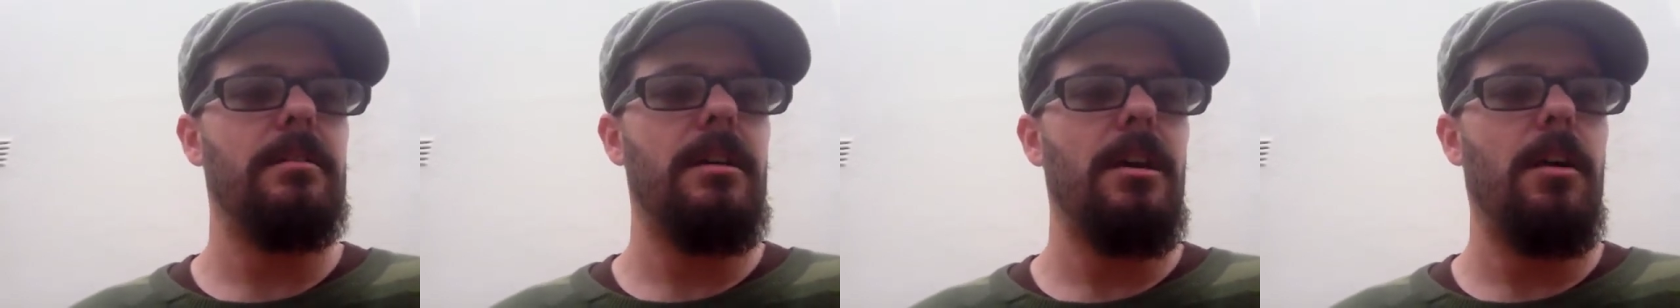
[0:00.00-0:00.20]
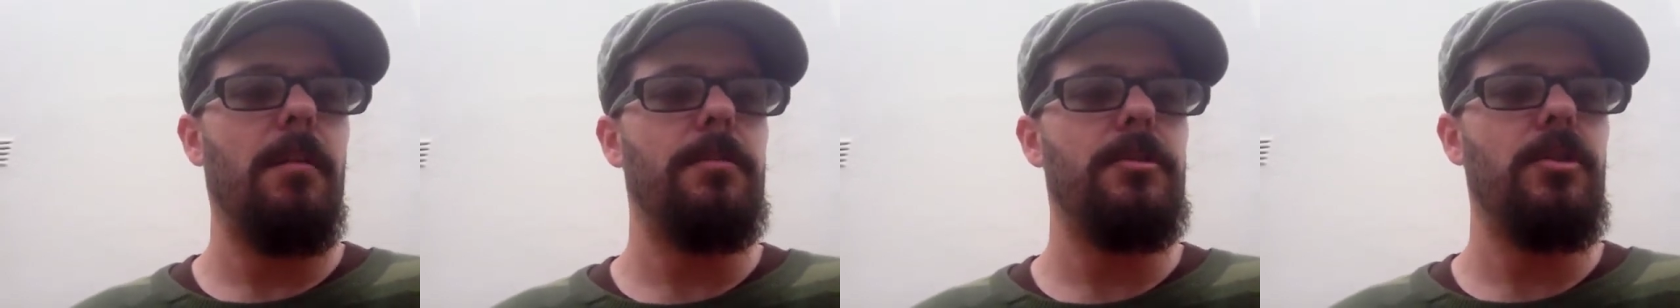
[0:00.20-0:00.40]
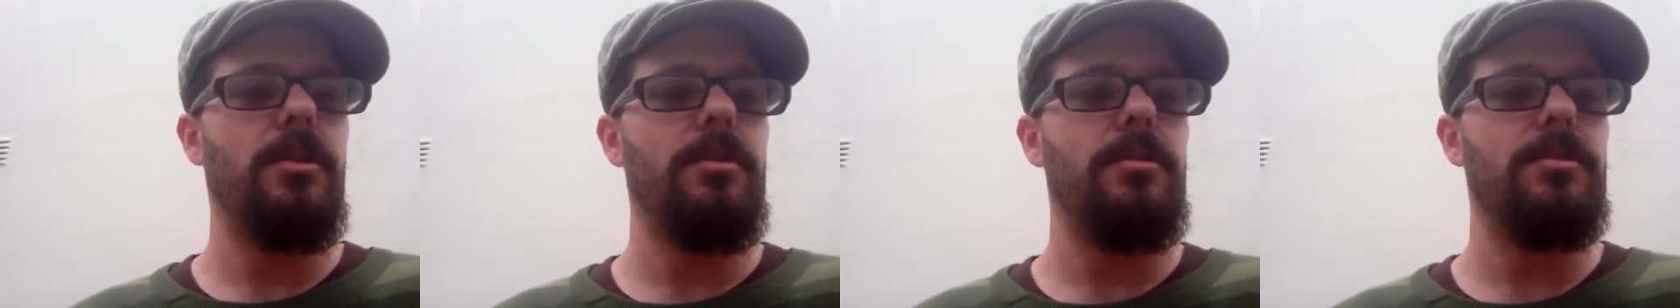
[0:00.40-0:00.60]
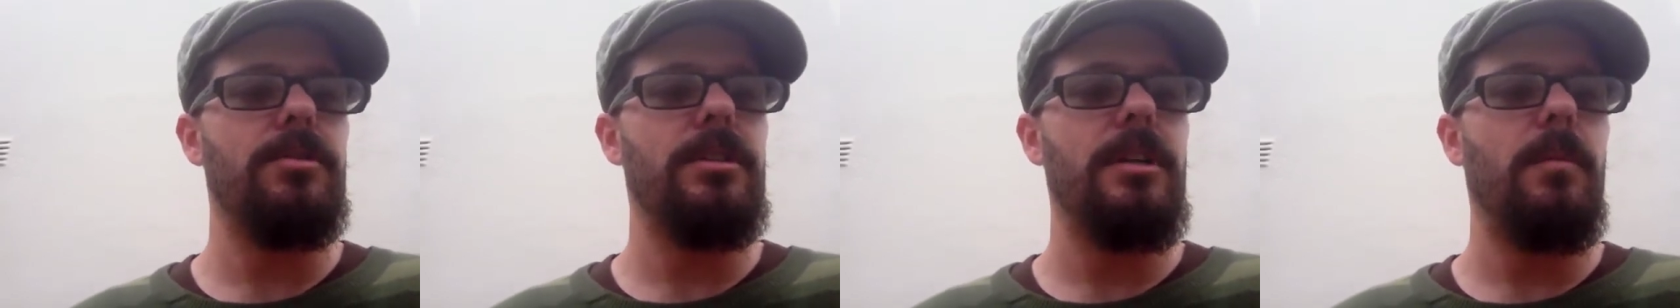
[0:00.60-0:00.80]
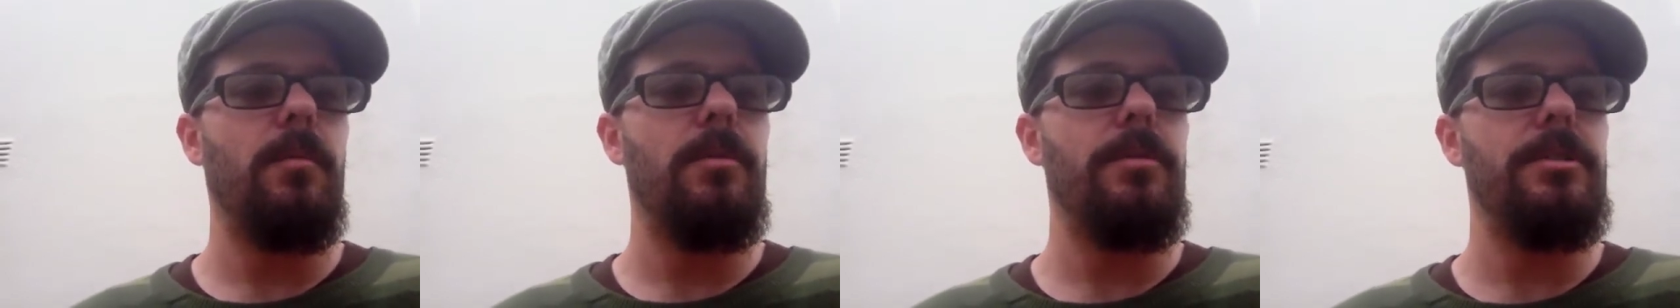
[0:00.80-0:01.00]
helps you
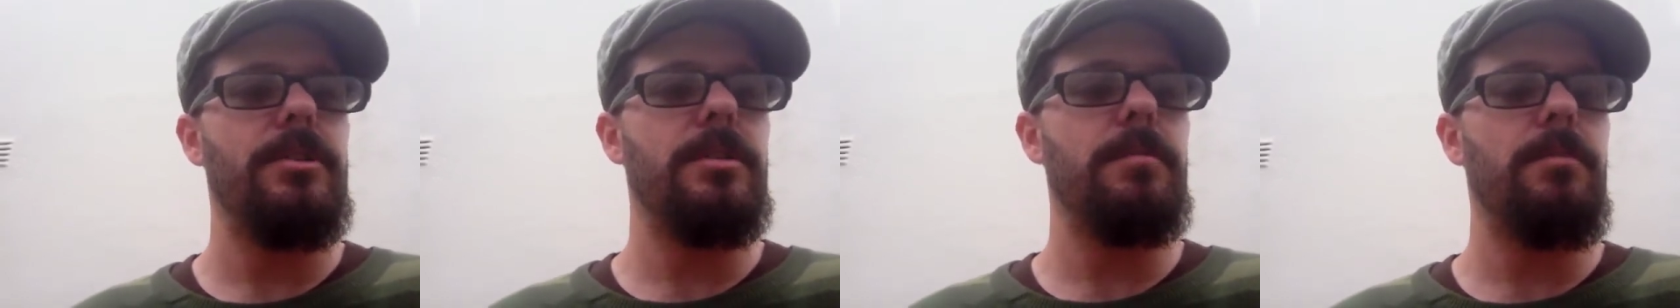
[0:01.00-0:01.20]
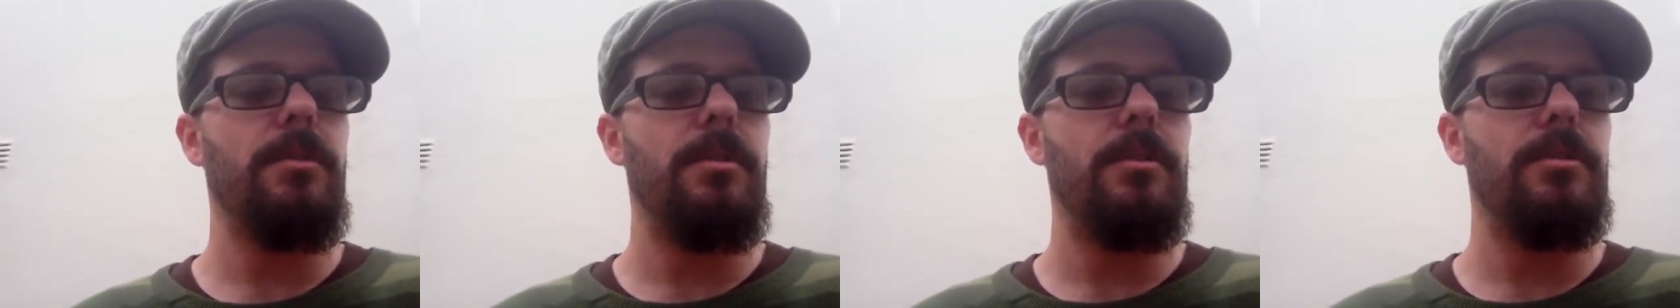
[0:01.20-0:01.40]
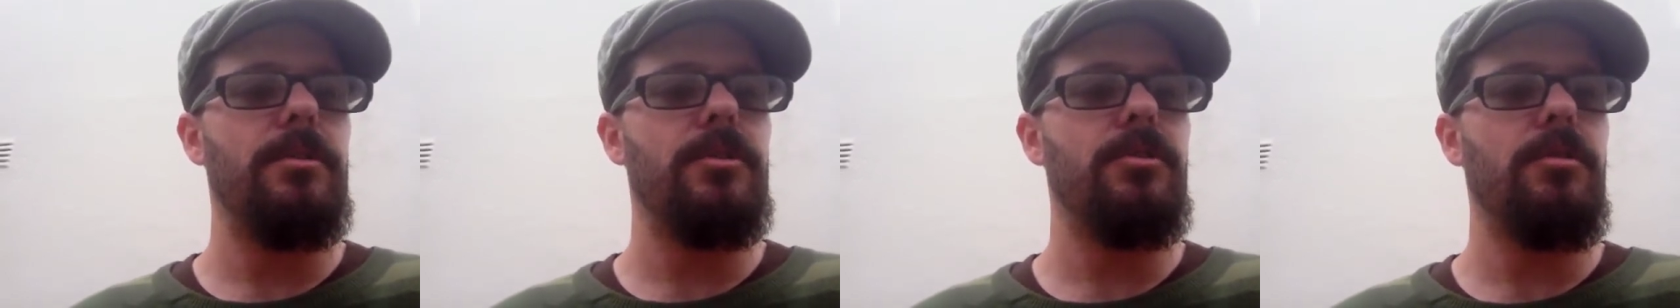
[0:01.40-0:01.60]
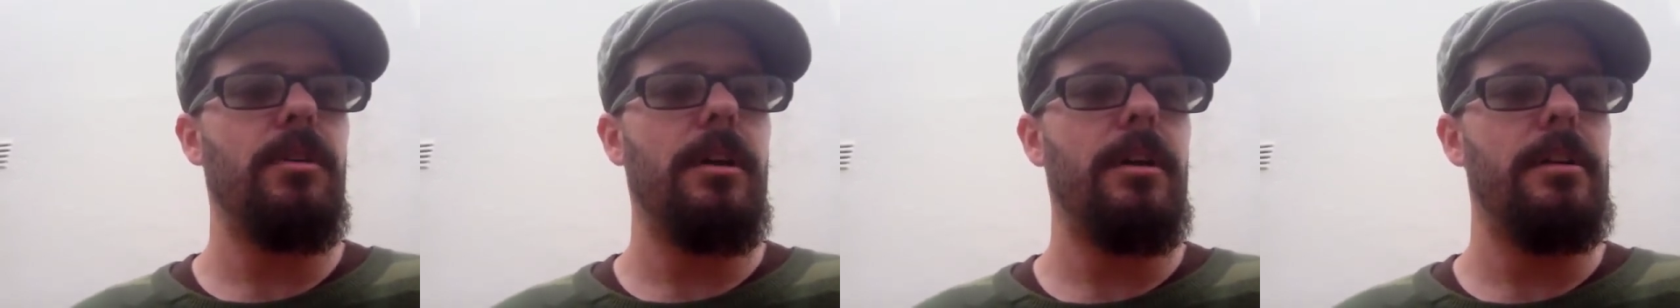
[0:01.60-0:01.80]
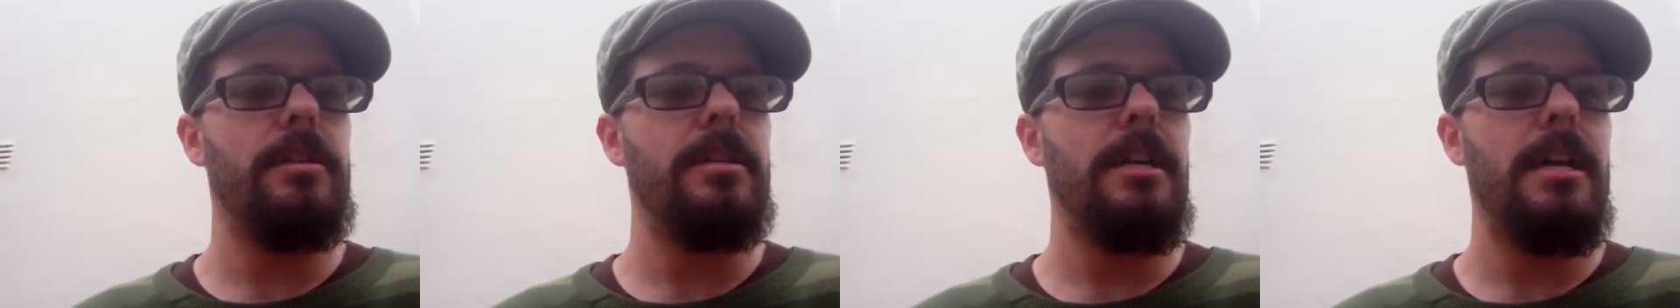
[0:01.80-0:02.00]
understand where the Spirit is
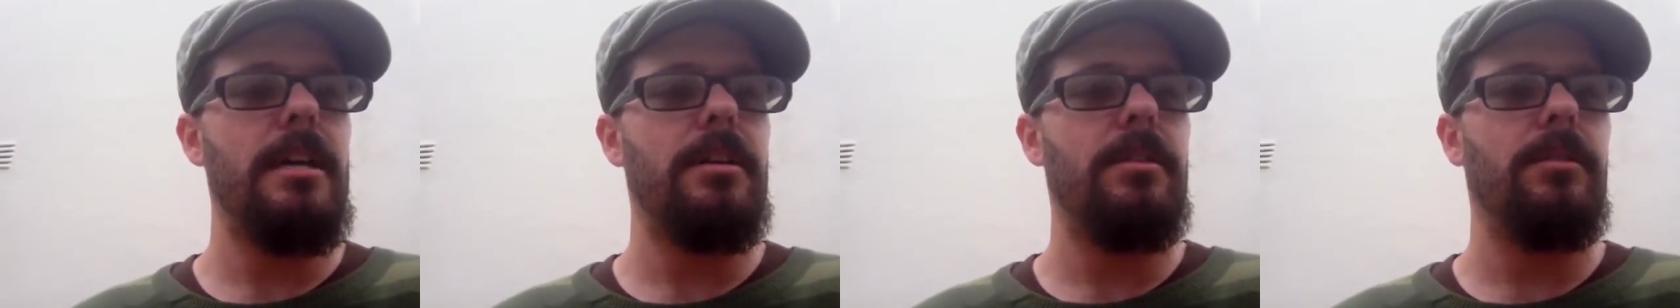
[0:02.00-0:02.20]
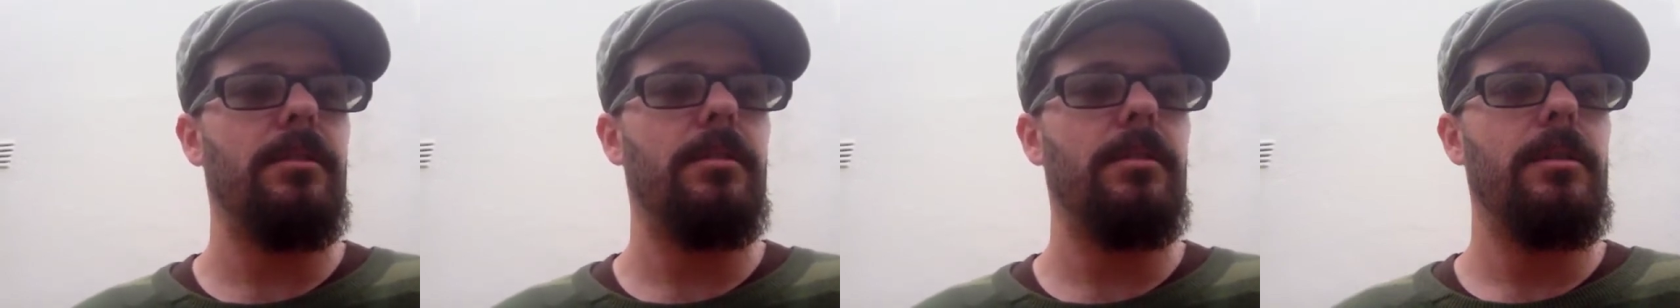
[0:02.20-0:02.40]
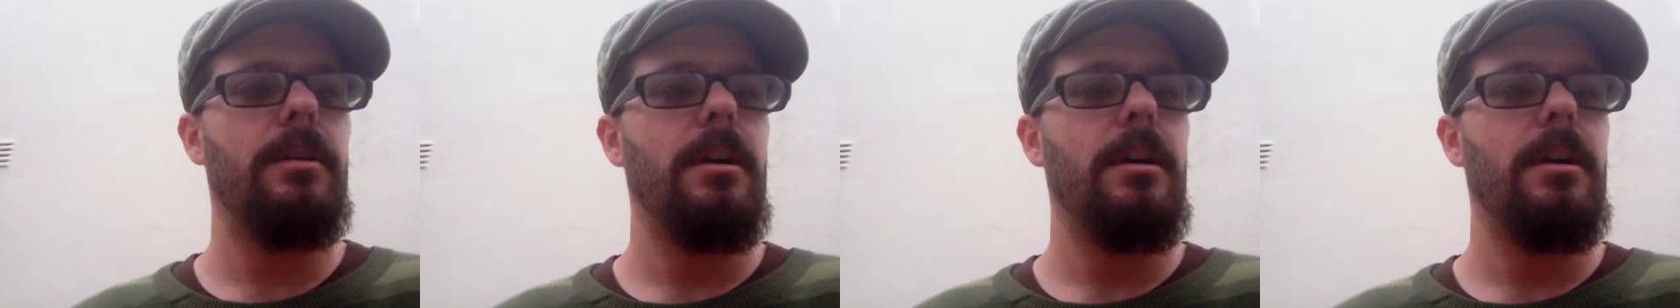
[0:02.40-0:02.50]
trying to take you.